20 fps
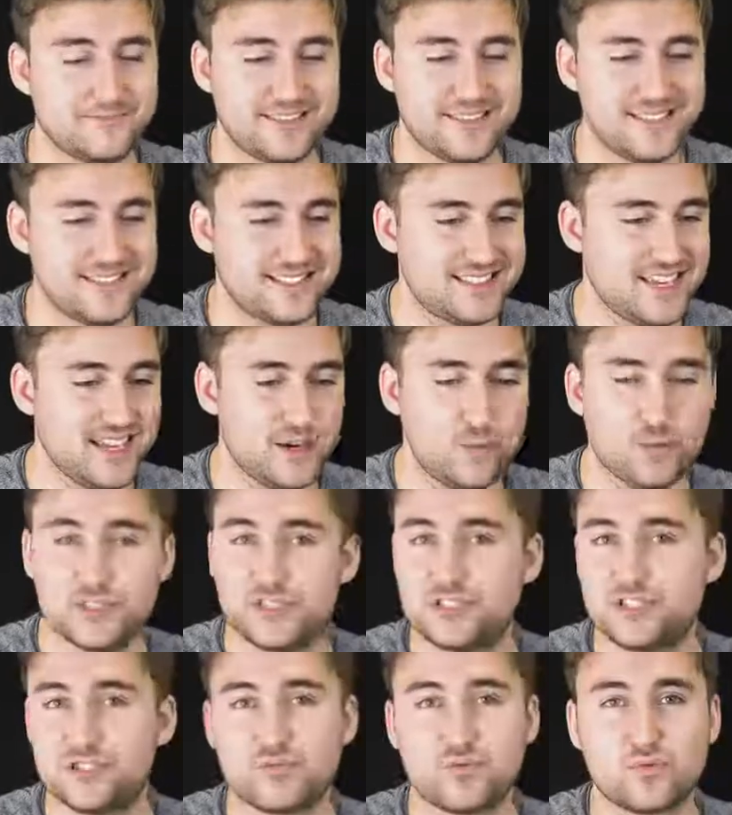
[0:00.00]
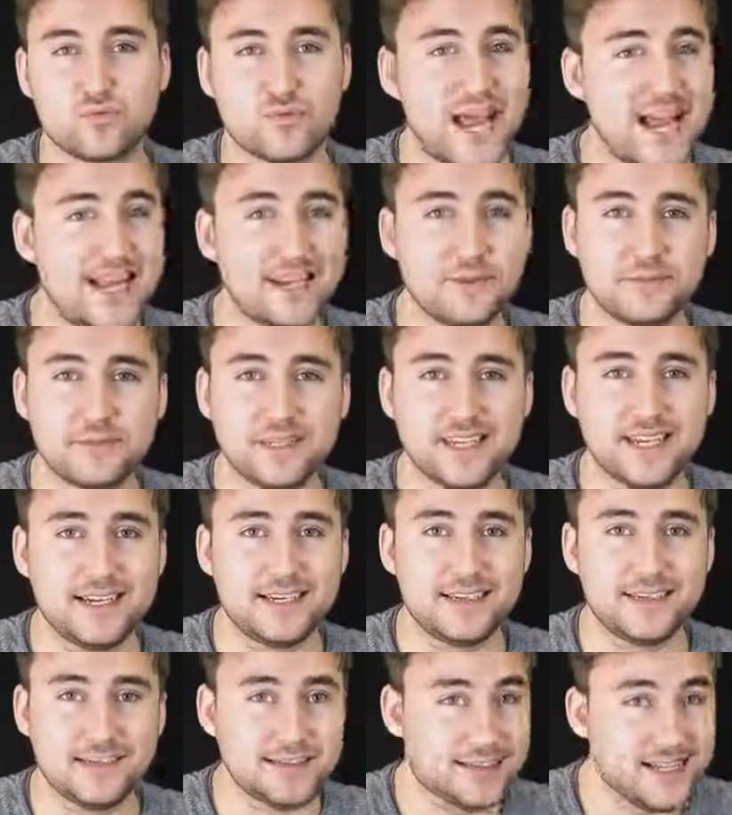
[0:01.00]
This thing would just randomly
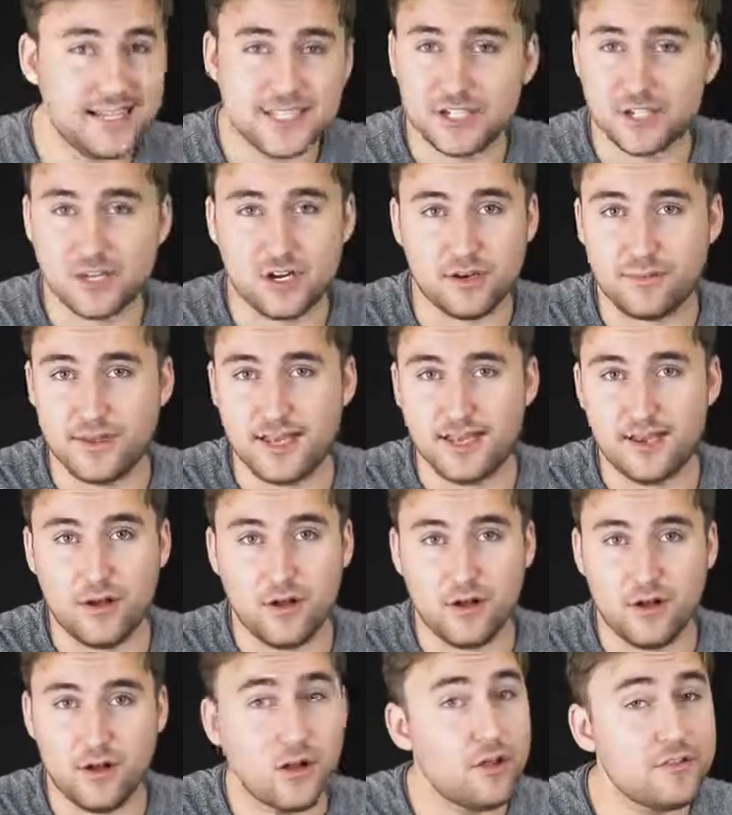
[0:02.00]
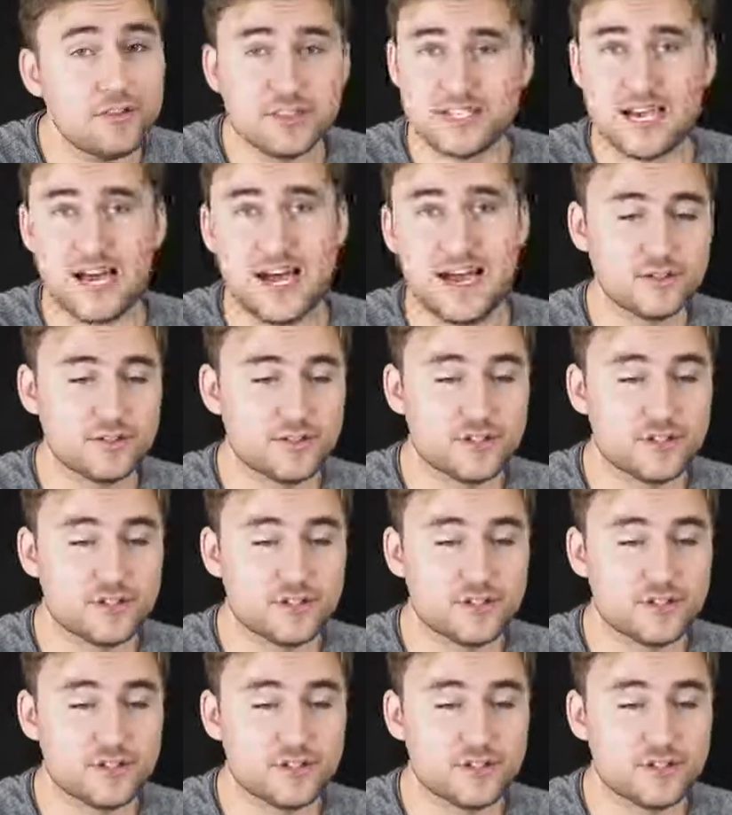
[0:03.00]
glitch on me all the time.